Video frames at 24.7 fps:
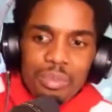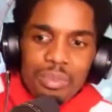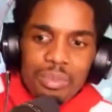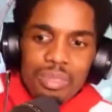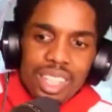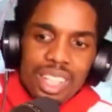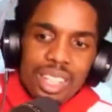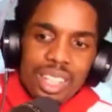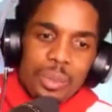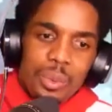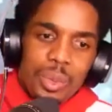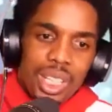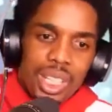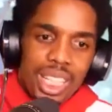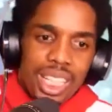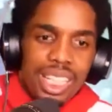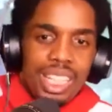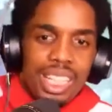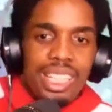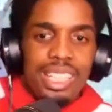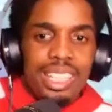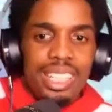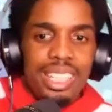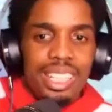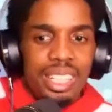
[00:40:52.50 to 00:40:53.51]
we
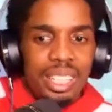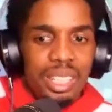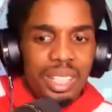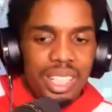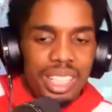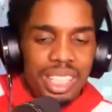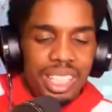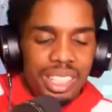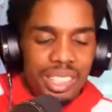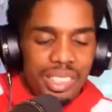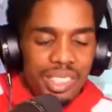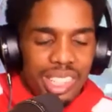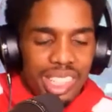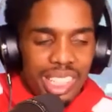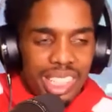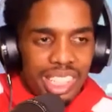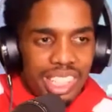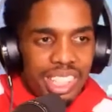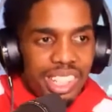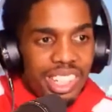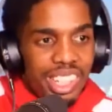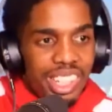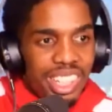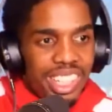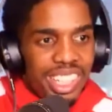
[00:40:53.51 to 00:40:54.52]
land uh, in Gran
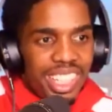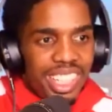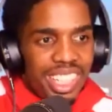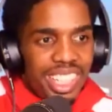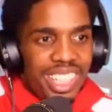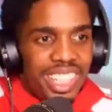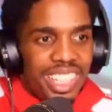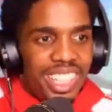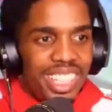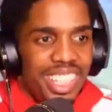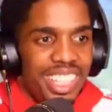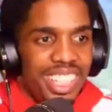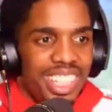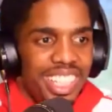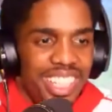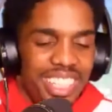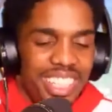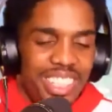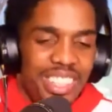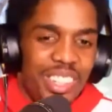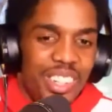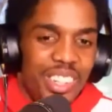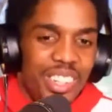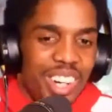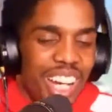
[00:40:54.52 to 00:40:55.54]
Canaria. You
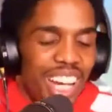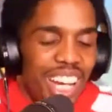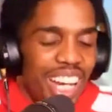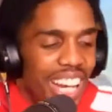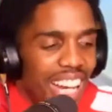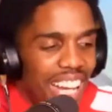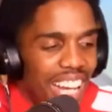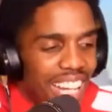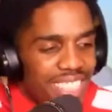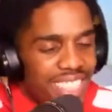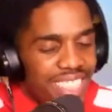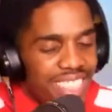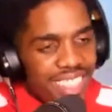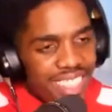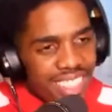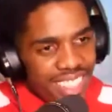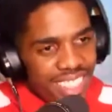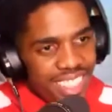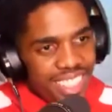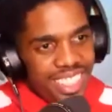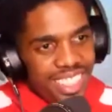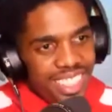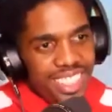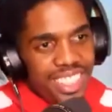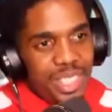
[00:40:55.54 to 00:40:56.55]
know, I took
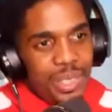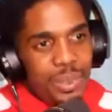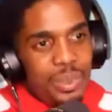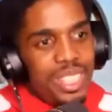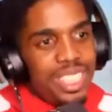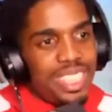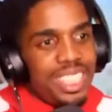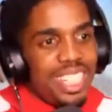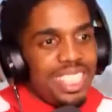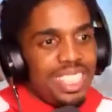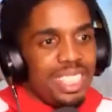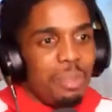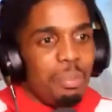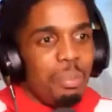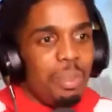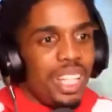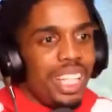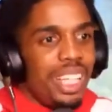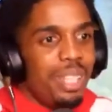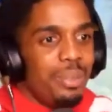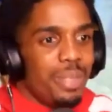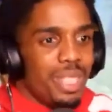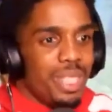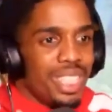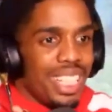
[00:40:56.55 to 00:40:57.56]
the tweets as the
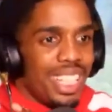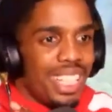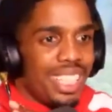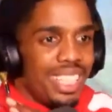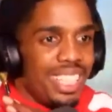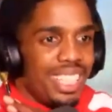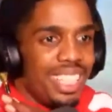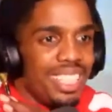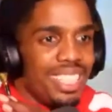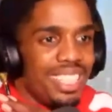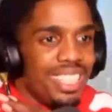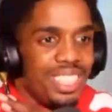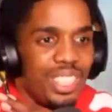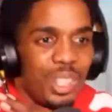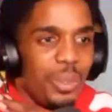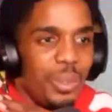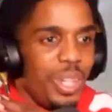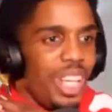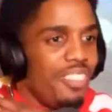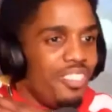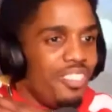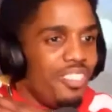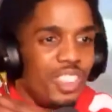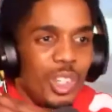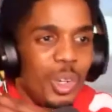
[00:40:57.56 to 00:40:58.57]
plane was like this. So we
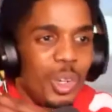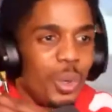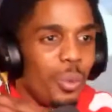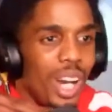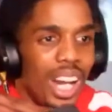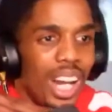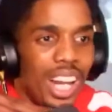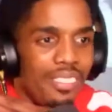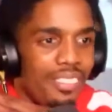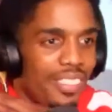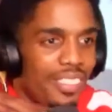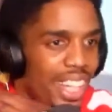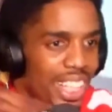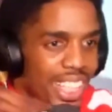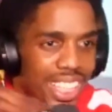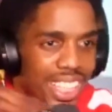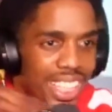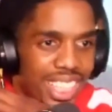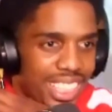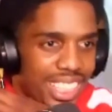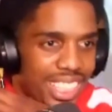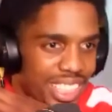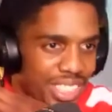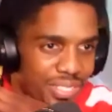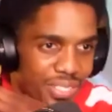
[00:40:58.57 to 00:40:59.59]
have no Wi Fi
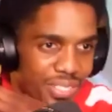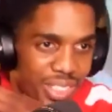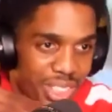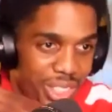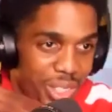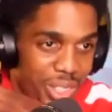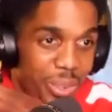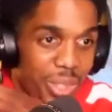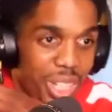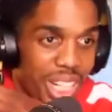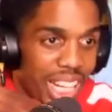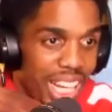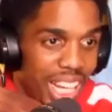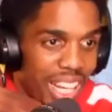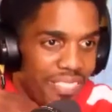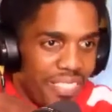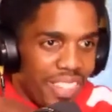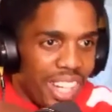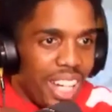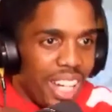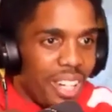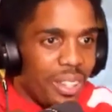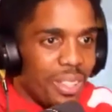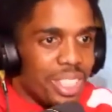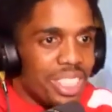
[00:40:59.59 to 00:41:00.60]
connection for two and a half
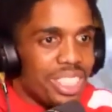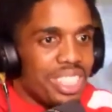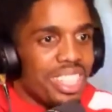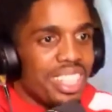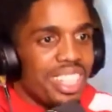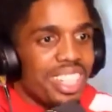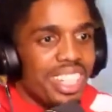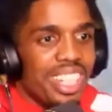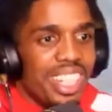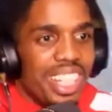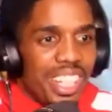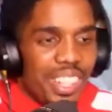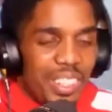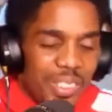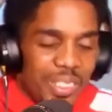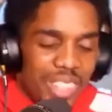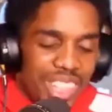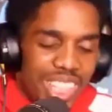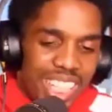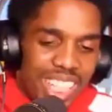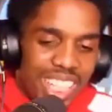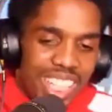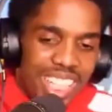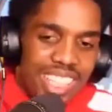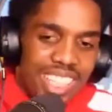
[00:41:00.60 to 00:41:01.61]
hours. We
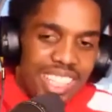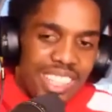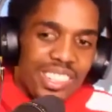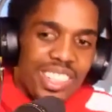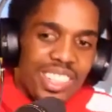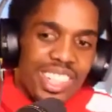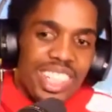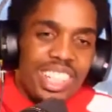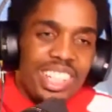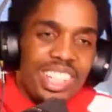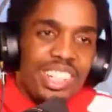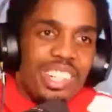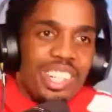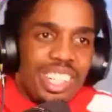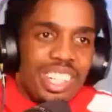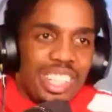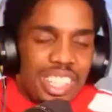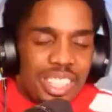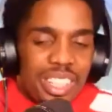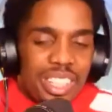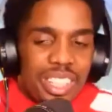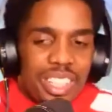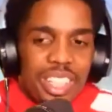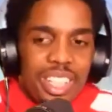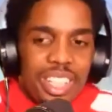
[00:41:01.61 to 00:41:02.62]
land in Gran
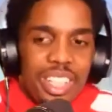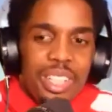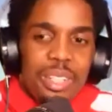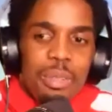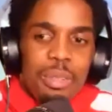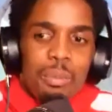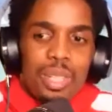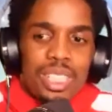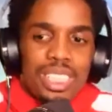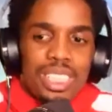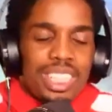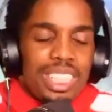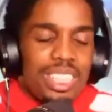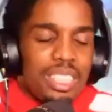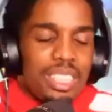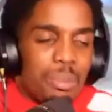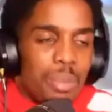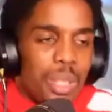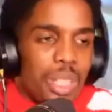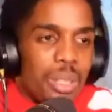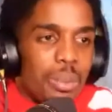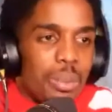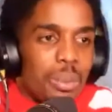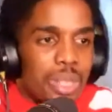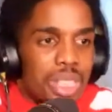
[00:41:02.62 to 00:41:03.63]
Canaria. My son's
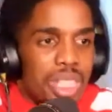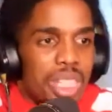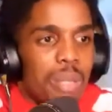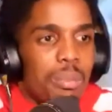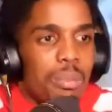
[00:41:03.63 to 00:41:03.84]
mother was coming to